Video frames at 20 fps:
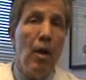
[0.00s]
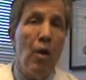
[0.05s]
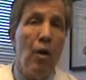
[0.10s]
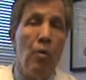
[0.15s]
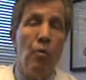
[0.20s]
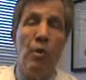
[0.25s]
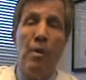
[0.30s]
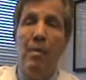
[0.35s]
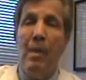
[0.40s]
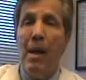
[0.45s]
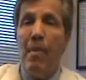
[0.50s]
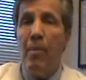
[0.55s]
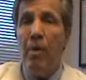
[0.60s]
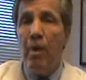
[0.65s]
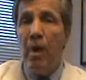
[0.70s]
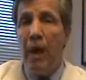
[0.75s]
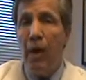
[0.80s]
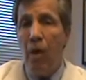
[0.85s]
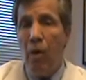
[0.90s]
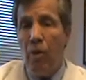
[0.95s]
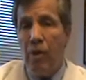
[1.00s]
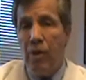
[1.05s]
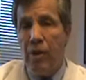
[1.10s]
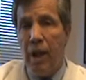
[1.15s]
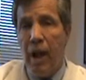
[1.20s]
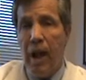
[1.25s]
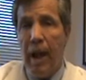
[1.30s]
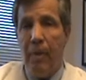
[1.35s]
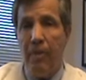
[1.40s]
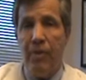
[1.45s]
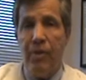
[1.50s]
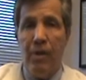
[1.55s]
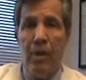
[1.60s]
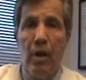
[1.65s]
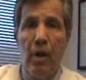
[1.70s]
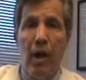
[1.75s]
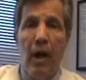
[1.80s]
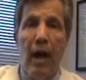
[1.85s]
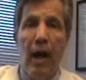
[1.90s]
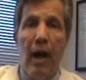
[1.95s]
Remember, at all times,
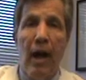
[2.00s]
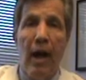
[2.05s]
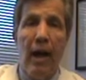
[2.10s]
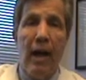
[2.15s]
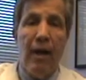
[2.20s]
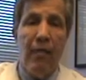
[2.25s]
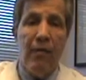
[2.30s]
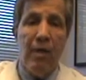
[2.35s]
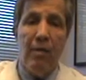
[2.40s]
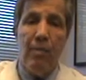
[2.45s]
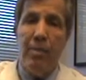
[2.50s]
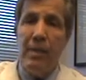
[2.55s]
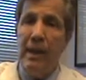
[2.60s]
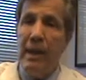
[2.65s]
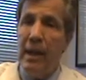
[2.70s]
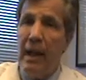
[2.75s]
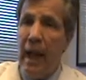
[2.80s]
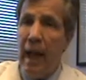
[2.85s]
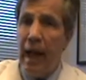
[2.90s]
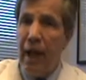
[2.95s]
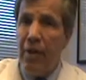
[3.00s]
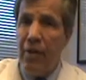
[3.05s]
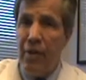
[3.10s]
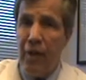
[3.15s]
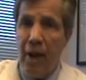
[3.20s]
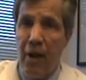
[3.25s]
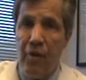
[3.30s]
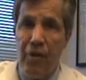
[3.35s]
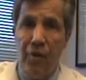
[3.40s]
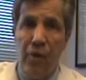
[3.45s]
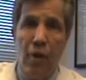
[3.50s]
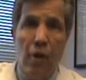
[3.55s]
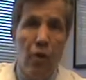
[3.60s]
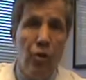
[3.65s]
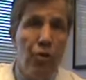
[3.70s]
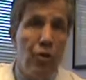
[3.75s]
I have complete access